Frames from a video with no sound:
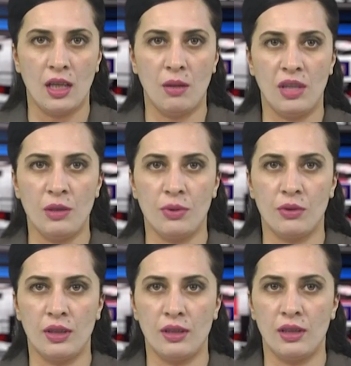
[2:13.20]
A march
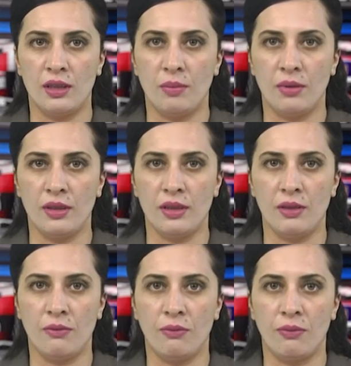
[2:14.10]
protest in Tbilisi
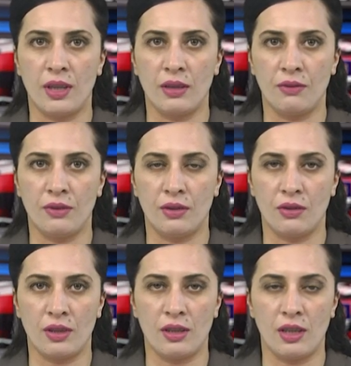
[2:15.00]
in front of the
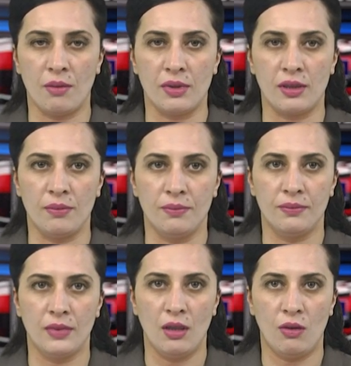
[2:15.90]
Turkish embassy.
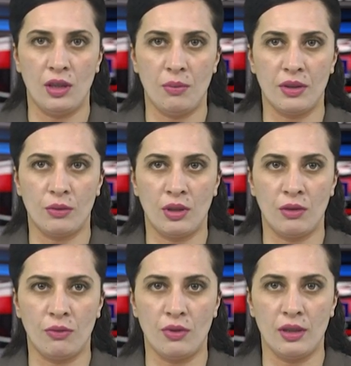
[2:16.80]
On April
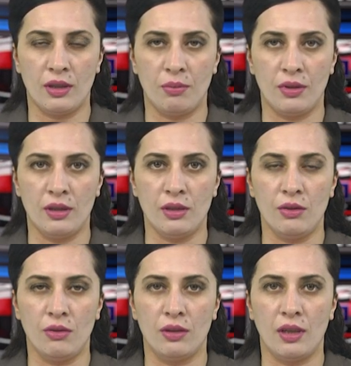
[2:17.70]
24, in Tbilisi,
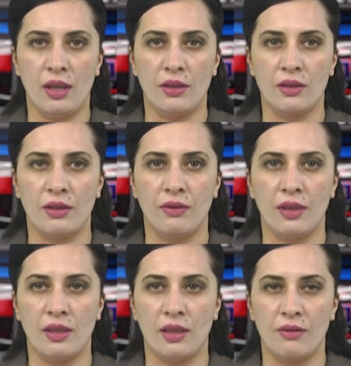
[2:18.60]
on the
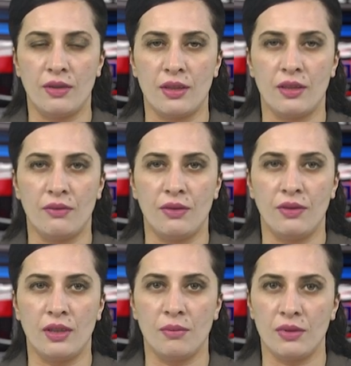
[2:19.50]
109th anniversary of the
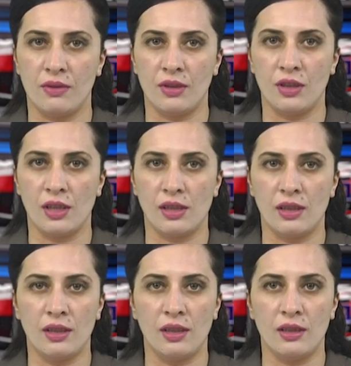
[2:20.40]
victims of the
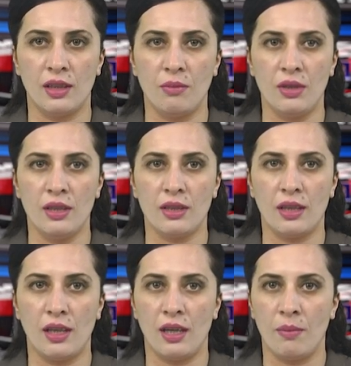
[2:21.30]
genocide against Armenians,
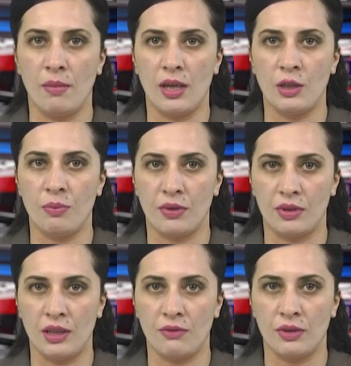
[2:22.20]
a march
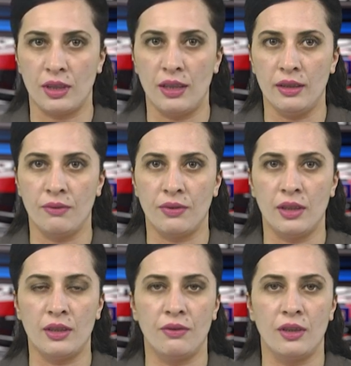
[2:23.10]
protest was held in
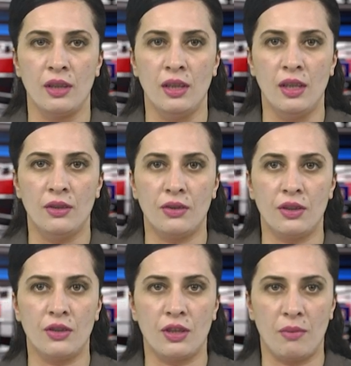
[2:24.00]
front of the
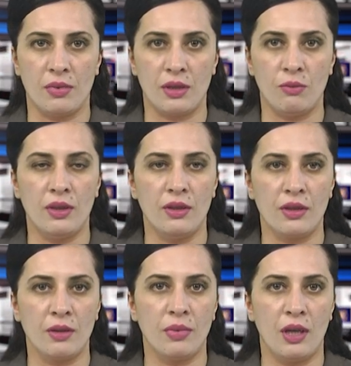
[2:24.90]
Turkish embassy. We
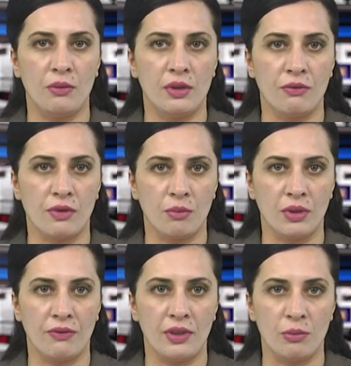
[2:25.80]
learn about this from
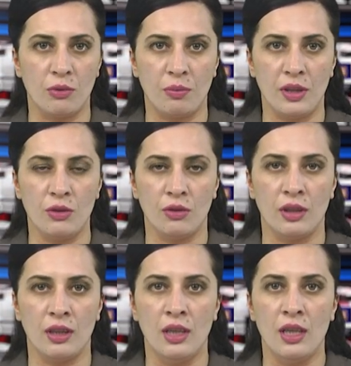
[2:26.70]
the Facebook page on the